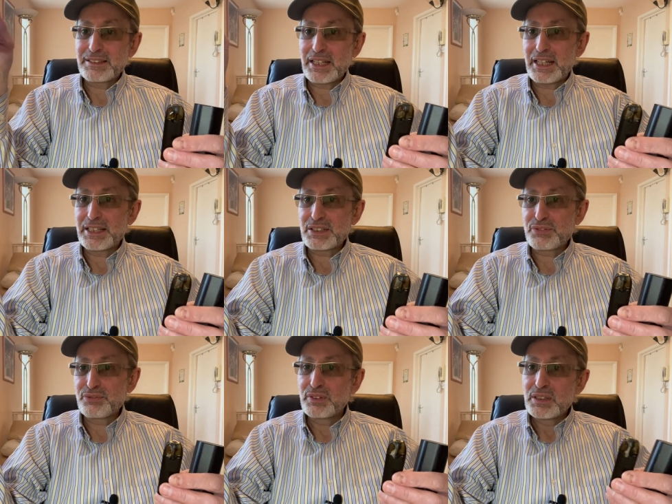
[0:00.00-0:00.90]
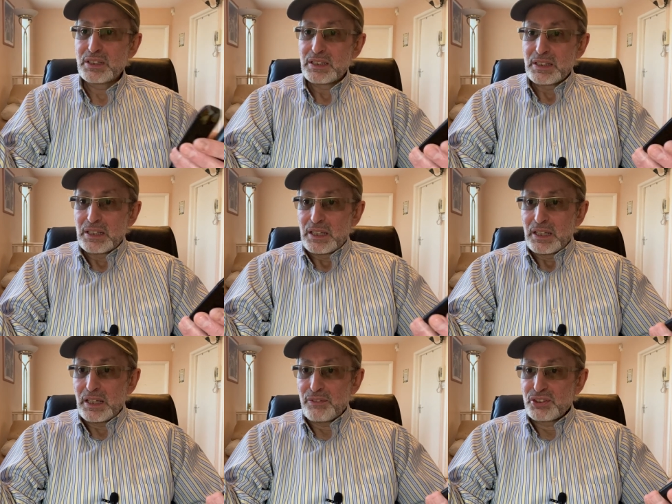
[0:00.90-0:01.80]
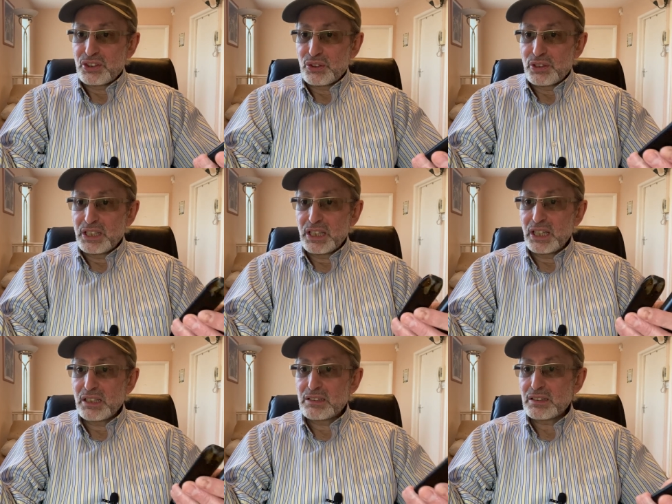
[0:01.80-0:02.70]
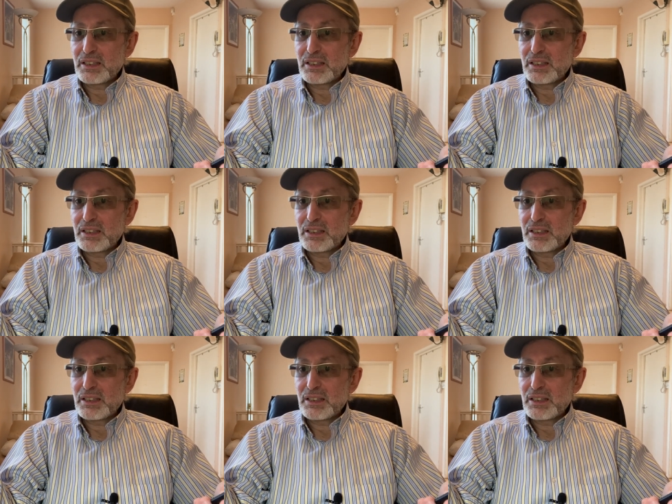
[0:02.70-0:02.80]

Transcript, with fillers: That is everything you need.